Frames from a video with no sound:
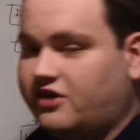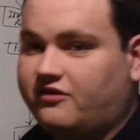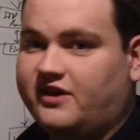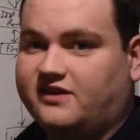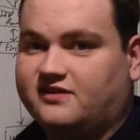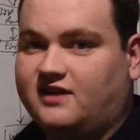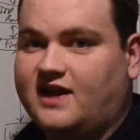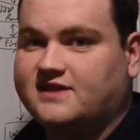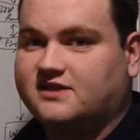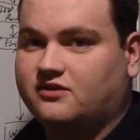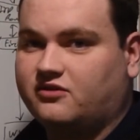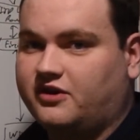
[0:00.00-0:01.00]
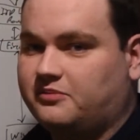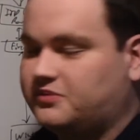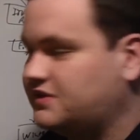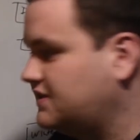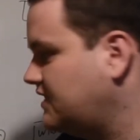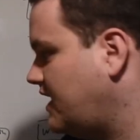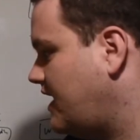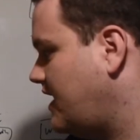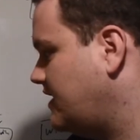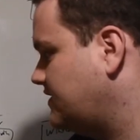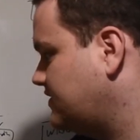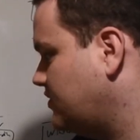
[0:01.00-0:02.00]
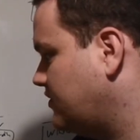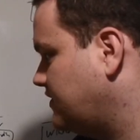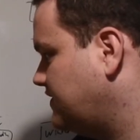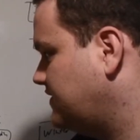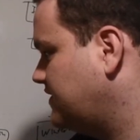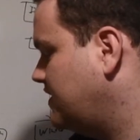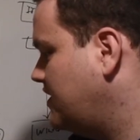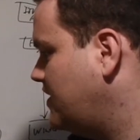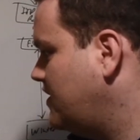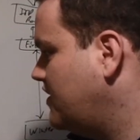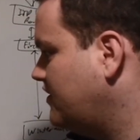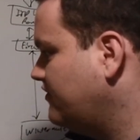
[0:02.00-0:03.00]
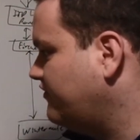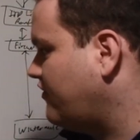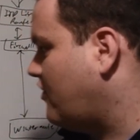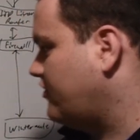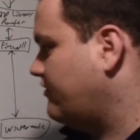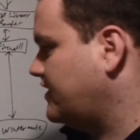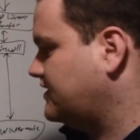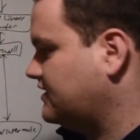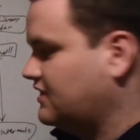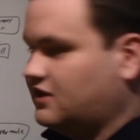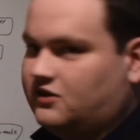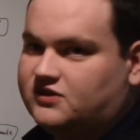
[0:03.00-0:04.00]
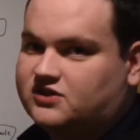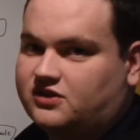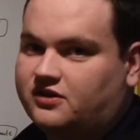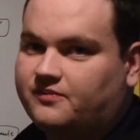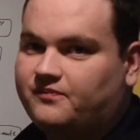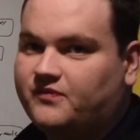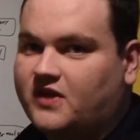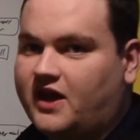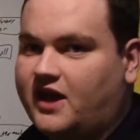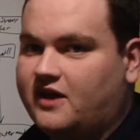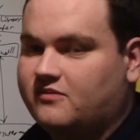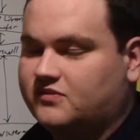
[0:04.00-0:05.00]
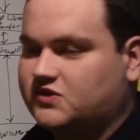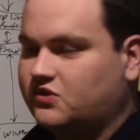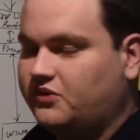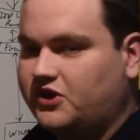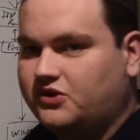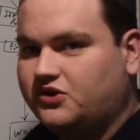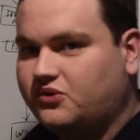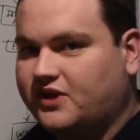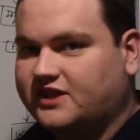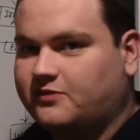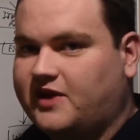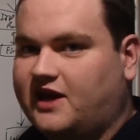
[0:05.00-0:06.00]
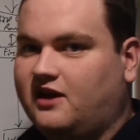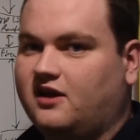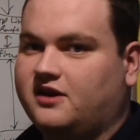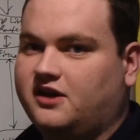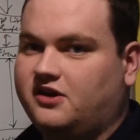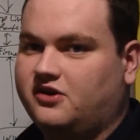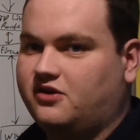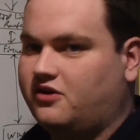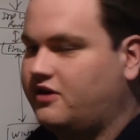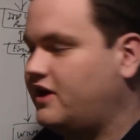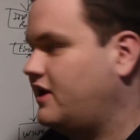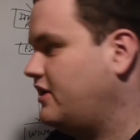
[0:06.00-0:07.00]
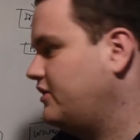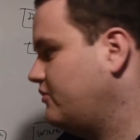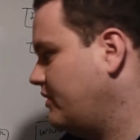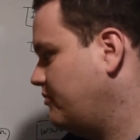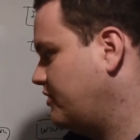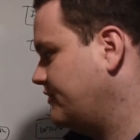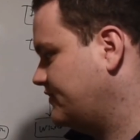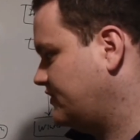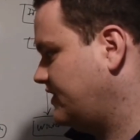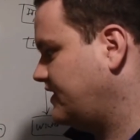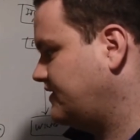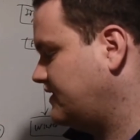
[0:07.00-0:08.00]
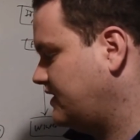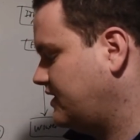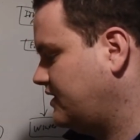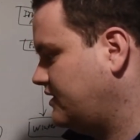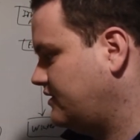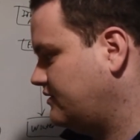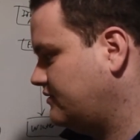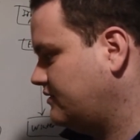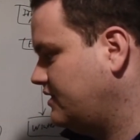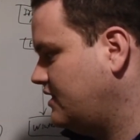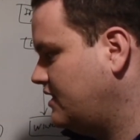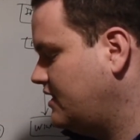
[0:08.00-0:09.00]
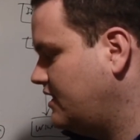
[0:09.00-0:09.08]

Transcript: generate Let's Encrypt certs for the rest of the cluster. So when you get the padlock in your web browser, that's an